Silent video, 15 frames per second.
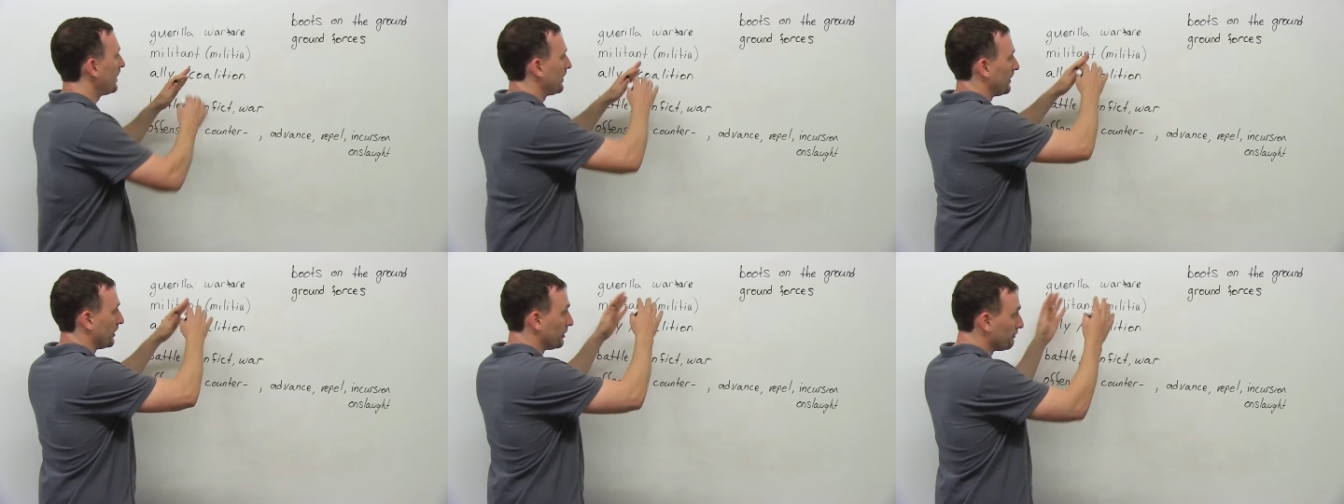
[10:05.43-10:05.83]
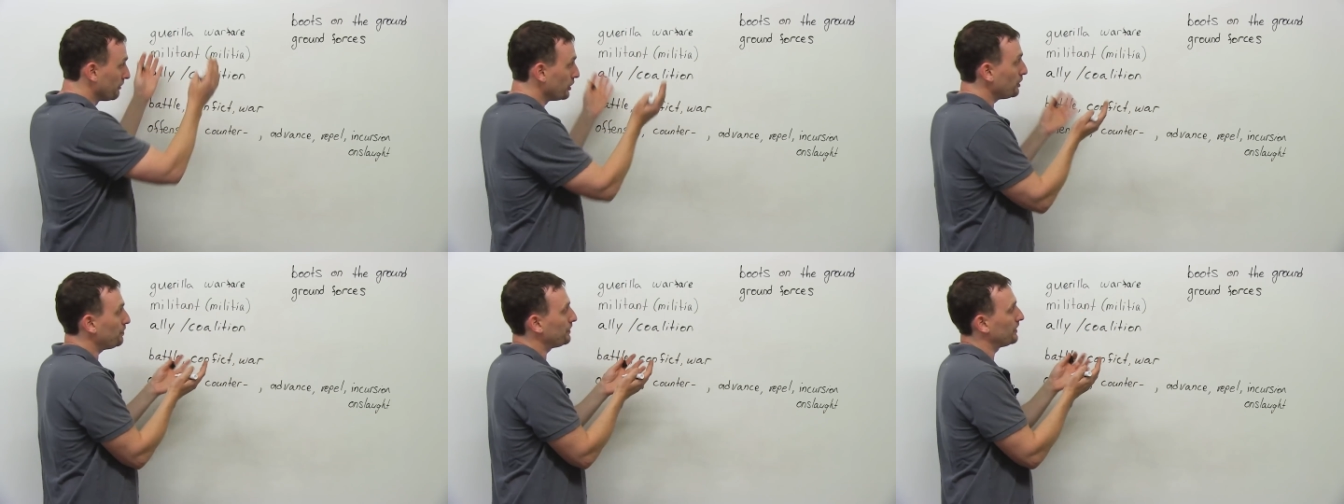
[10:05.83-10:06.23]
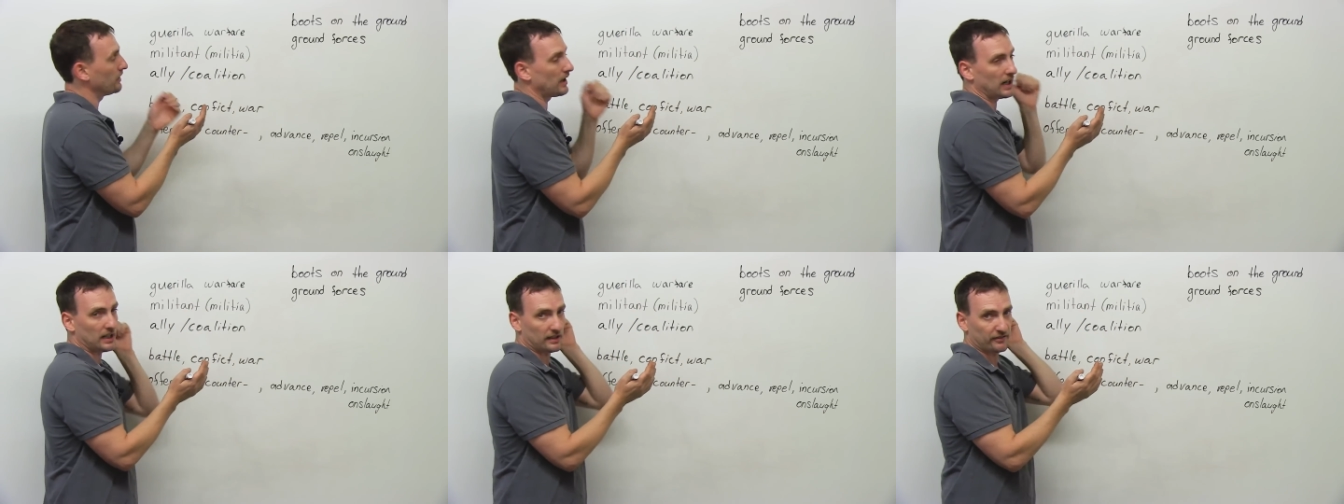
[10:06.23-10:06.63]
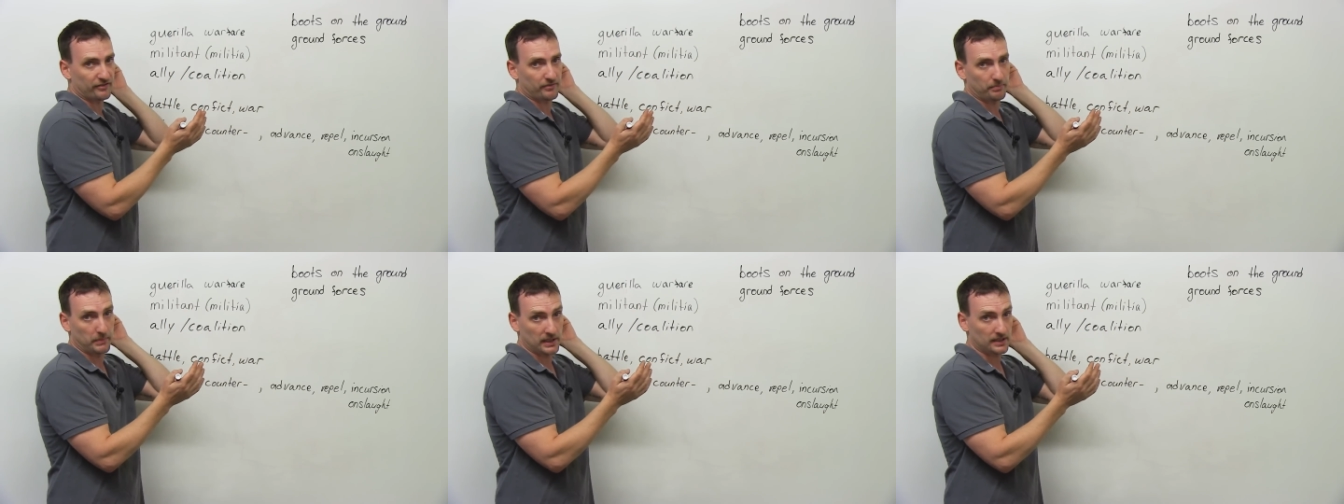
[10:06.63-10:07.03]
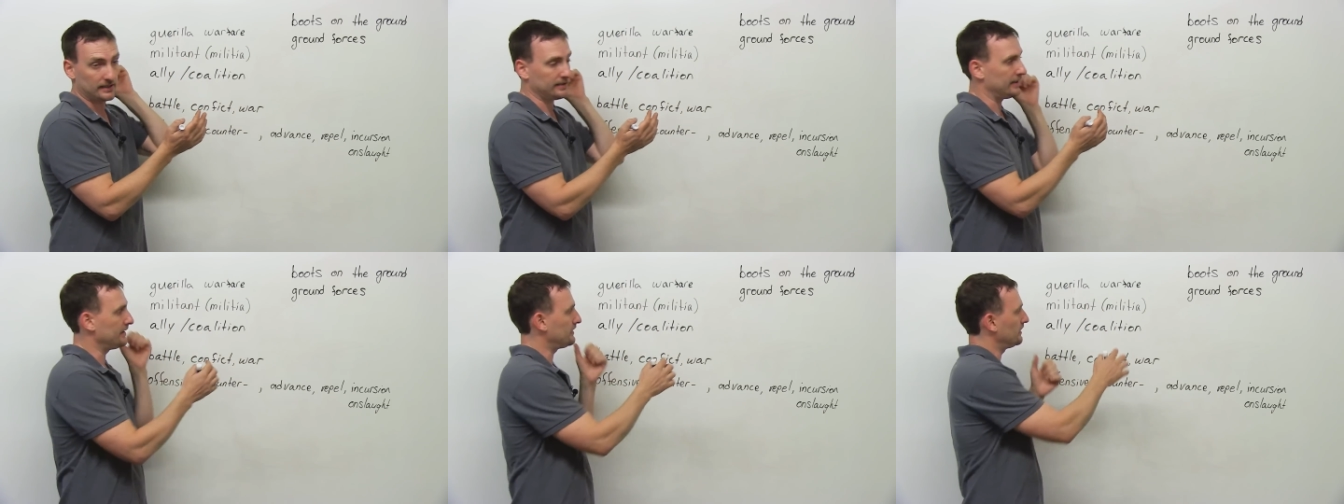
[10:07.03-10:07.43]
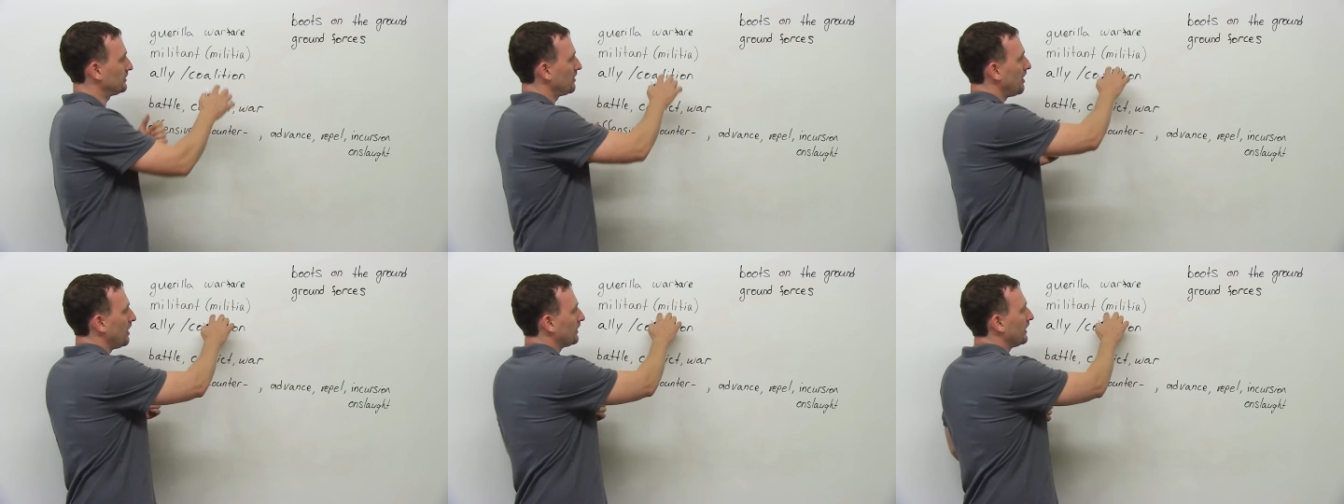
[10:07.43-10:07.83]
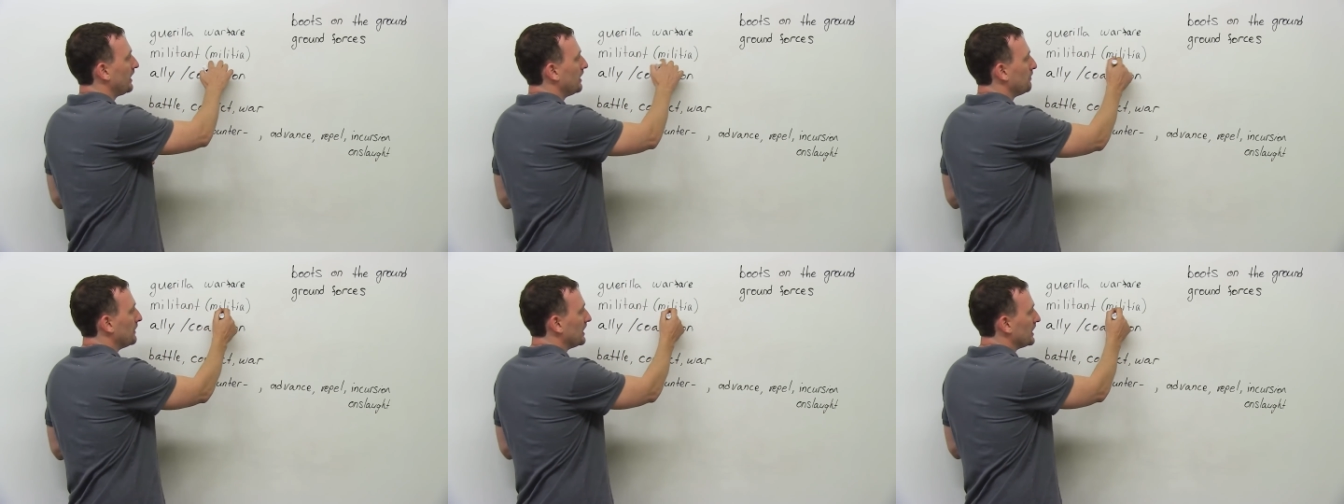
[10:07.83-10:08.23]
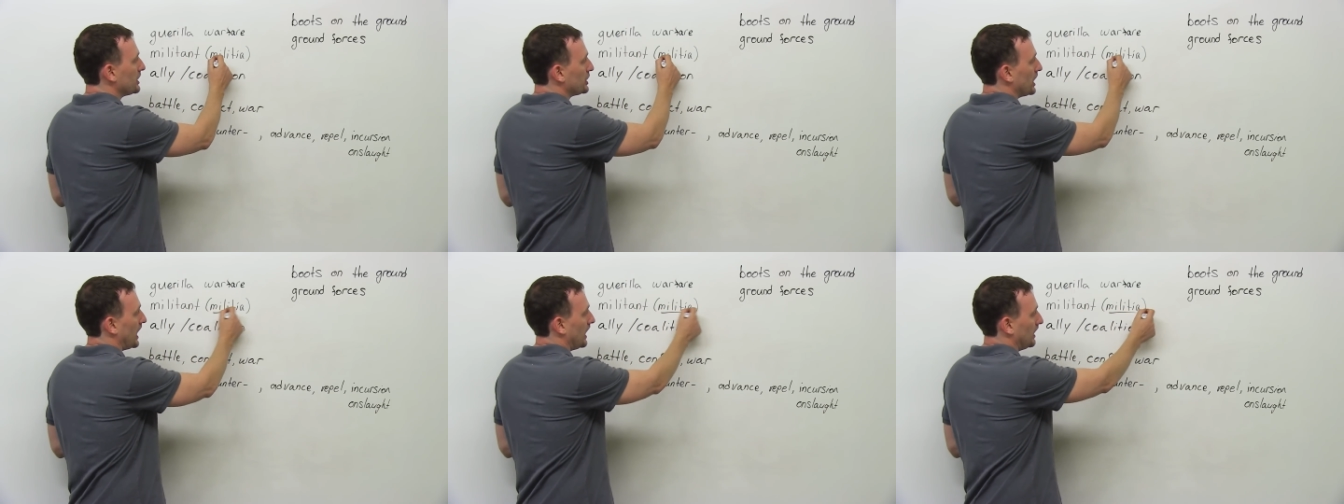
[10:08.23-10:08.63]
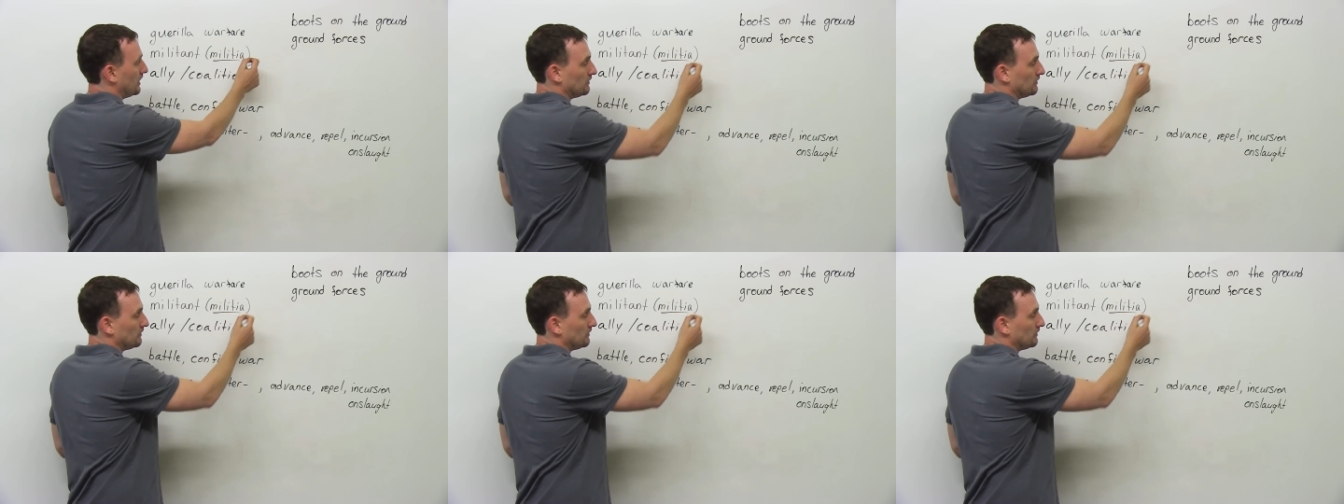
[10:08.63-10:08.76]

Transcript: The group of militants is called a militia.